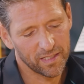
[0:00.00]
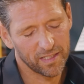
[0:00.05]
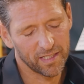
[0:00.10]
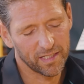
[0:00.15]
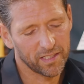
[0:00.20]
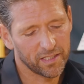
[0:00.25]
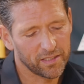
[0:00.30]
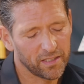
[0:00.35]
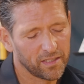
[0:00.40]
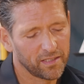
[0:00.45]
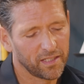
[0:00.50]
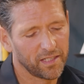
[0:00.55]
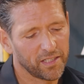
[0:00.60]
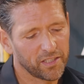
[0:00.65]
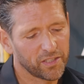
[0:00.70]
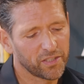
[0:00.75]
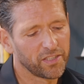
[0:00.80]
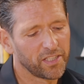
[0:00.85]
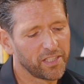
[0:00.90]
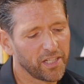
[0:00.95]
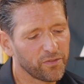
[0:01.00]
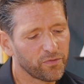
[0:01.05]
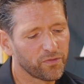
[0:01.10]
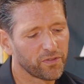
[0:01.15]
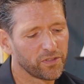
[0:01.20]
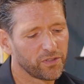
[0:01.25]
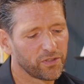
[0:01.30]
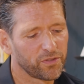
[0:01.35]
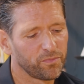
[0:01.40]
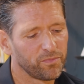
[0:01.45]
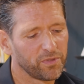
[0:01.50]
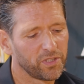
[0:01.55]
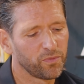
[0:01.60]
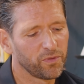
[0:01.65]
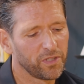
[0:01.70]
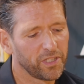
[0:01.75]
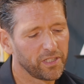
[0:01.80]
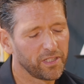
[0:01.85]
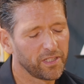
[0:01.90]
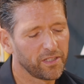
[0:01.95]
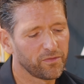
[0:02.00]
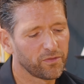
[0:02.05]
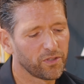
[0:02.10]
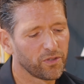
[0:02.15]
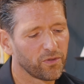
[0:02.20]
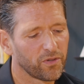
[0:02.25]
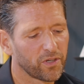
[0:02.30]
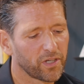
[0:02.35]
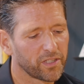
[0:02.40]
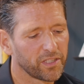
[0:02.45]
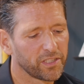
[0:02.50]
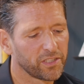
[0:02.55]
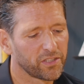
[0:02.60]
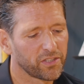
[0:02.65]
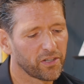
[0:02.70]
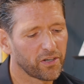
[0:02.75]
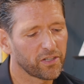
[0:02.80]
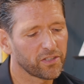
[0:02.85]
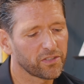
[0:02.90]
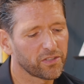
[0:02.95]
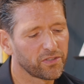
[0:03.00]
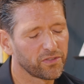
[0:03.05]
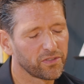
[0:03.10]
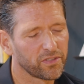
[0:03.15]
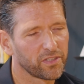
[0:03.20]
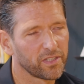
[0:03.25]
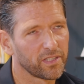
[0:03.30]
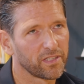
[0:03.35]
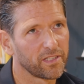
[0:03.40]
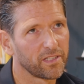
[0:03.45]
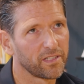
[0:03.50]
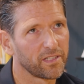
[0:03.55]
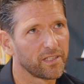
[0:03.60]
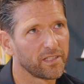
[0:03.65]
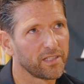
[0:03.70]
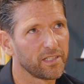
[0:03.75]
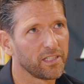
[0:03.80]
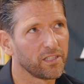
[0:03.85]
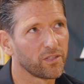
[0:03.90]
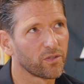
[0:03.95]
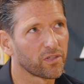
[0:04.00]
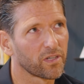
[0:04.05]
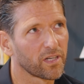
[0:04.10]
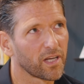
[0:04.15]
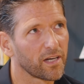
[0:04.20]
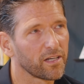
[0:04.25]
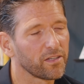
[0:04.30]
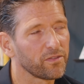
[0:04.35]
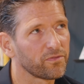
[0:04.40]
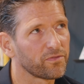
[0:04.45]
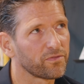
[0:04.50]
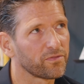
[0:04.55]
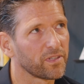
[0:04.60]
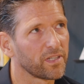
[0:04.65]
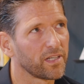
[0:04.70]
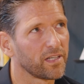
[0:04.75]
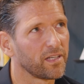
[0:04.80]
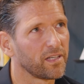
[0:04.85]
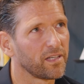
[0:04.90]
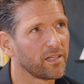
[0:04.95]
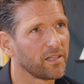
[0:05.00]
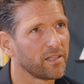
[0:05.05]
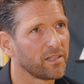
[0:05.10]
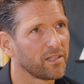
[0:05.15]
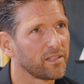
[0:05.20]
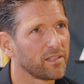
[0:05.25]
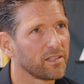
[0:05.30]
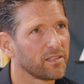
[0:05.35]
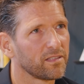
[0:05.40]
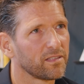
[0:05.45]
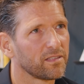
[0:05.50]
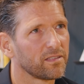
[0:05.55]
there's a difference between if you are in charge in your life and